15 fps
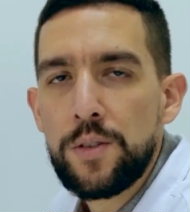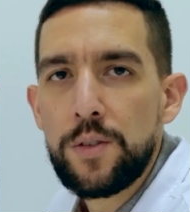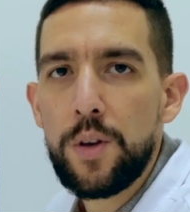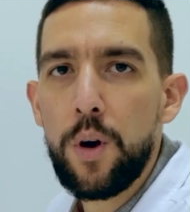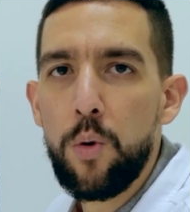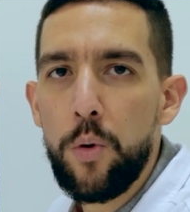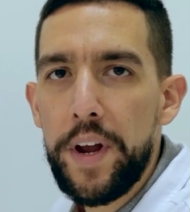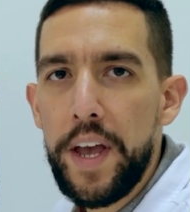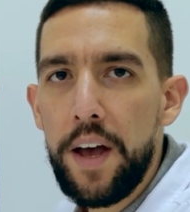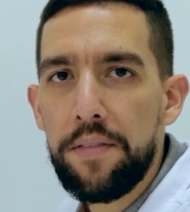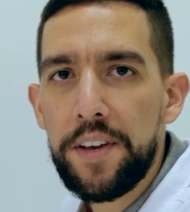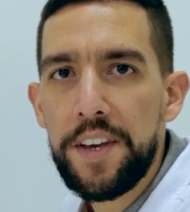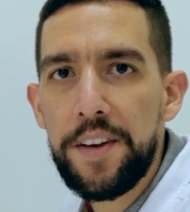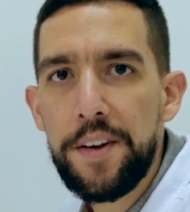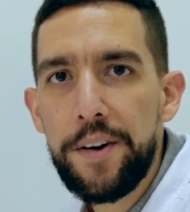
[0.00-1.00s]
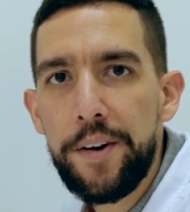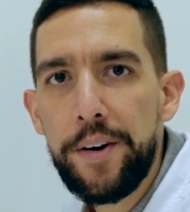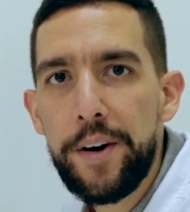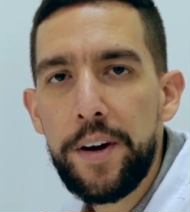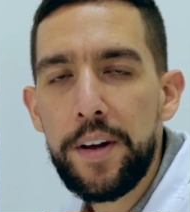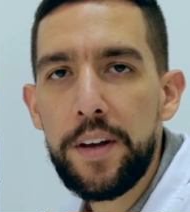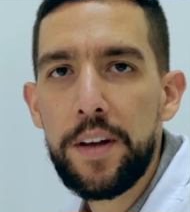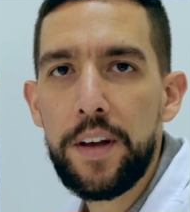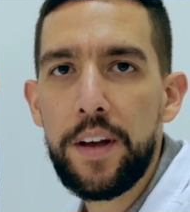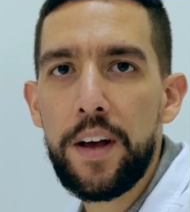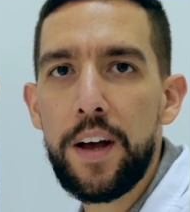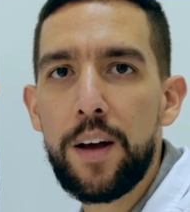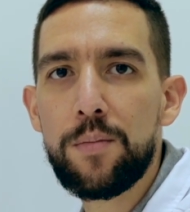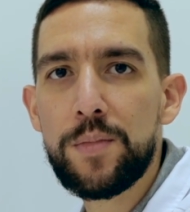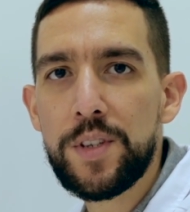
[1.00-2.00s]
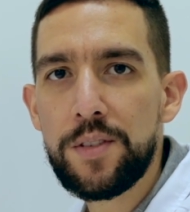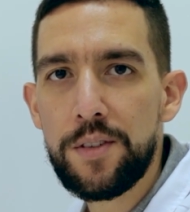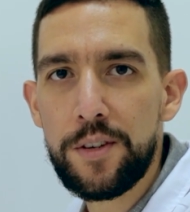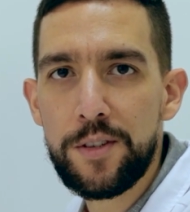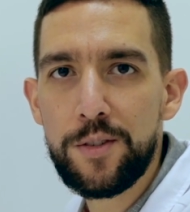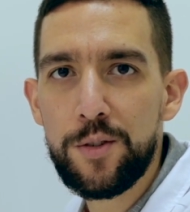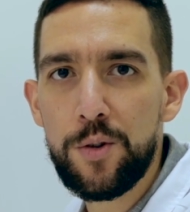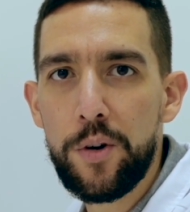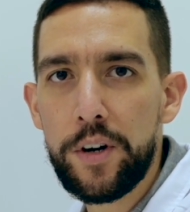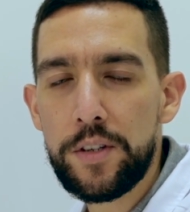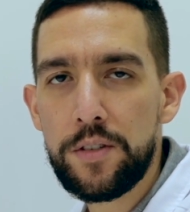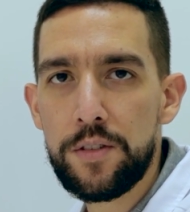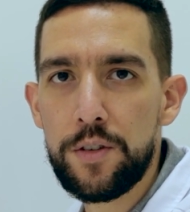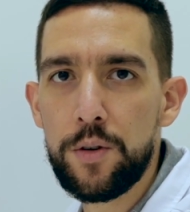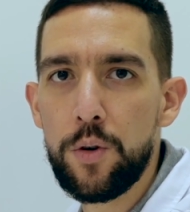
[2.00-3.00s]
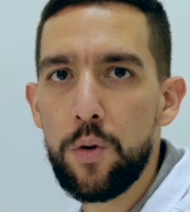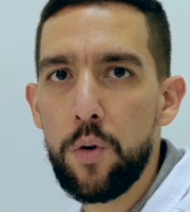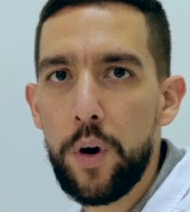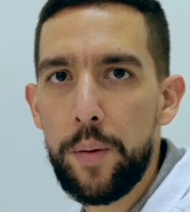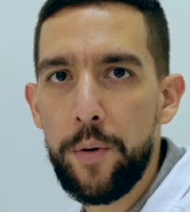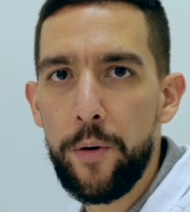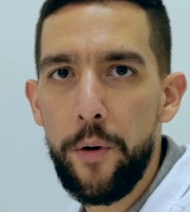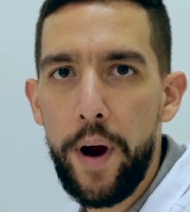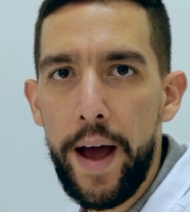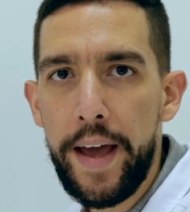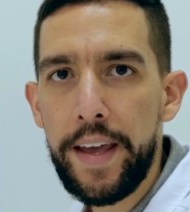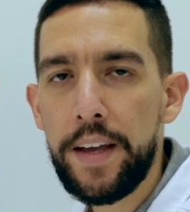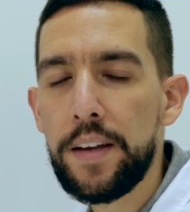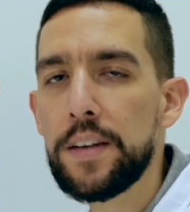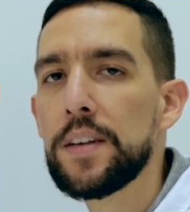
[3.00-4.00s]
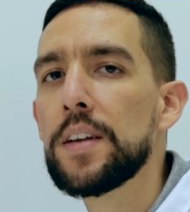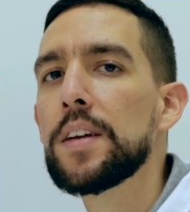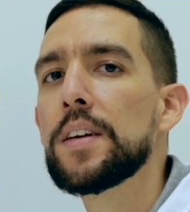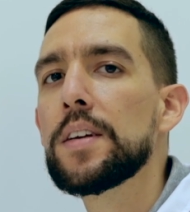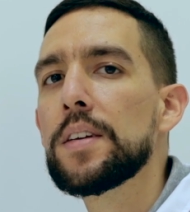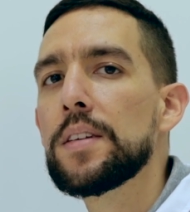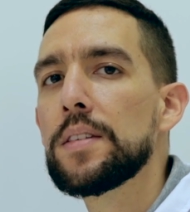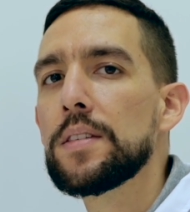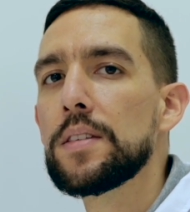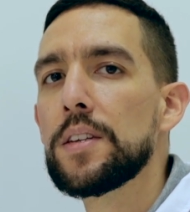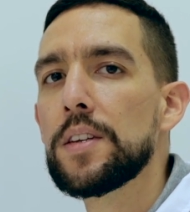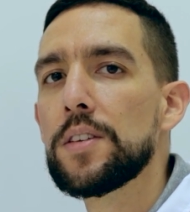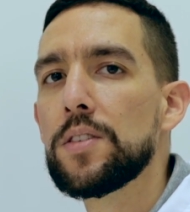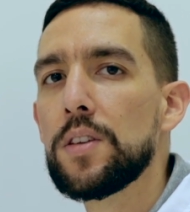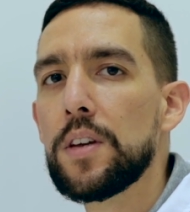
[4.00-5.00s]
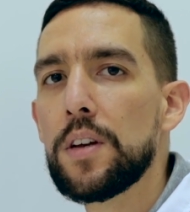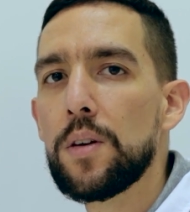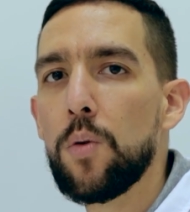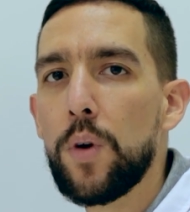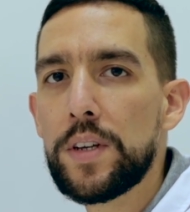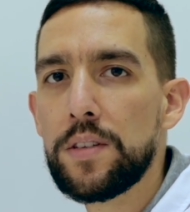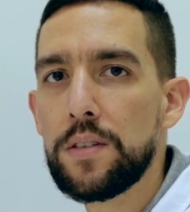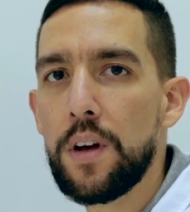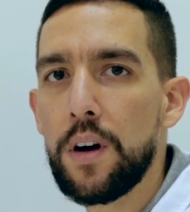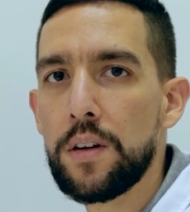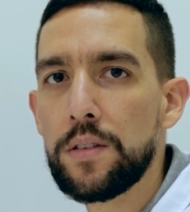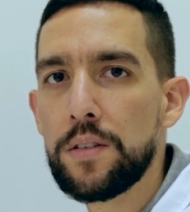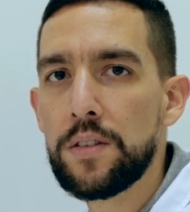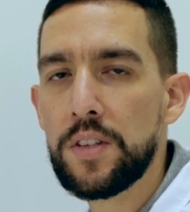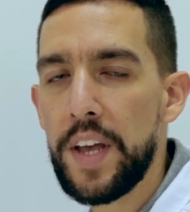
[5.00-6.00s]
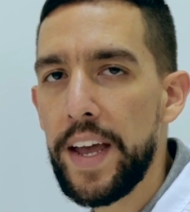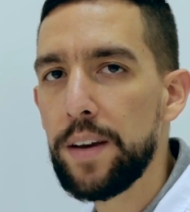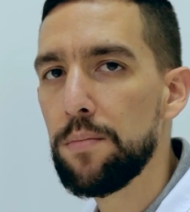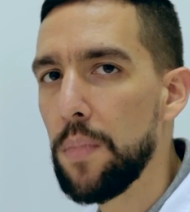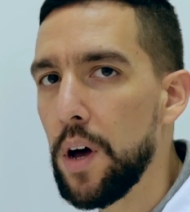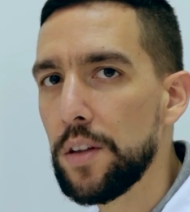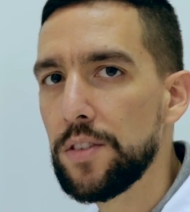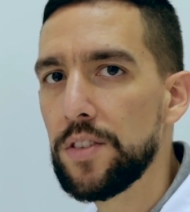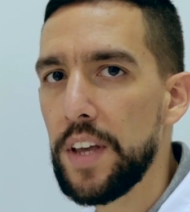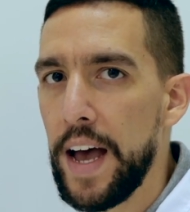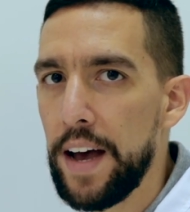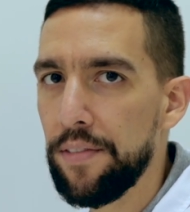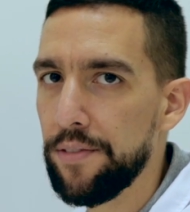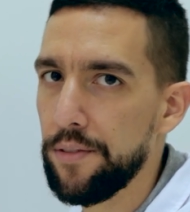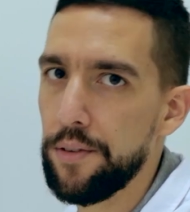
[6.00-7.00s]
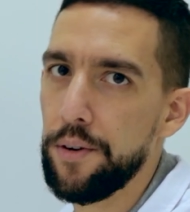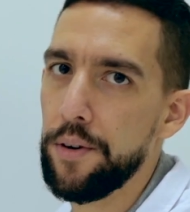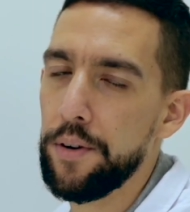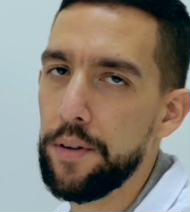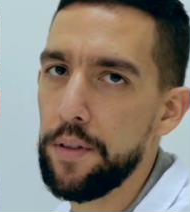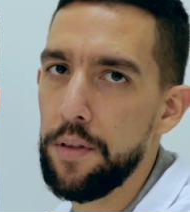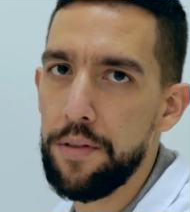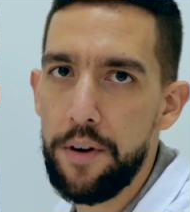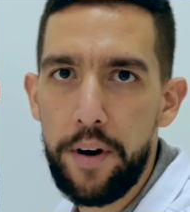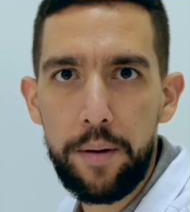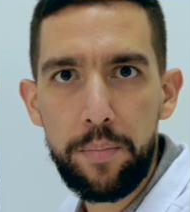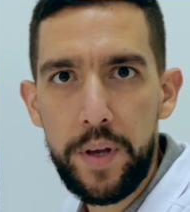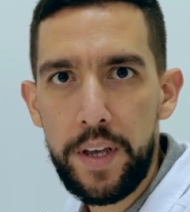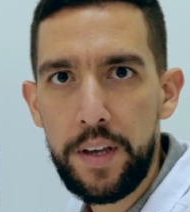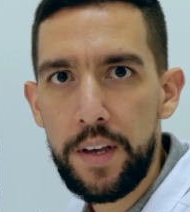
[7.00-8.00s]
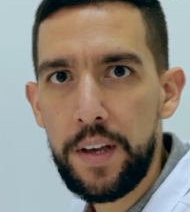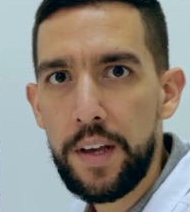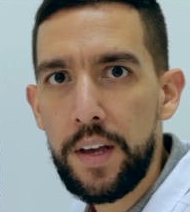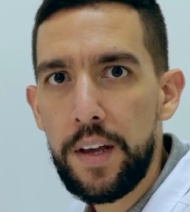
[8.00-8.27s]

So we have here uh, Mister Stewart's new M R I. This uh, was done ten months after the therapy,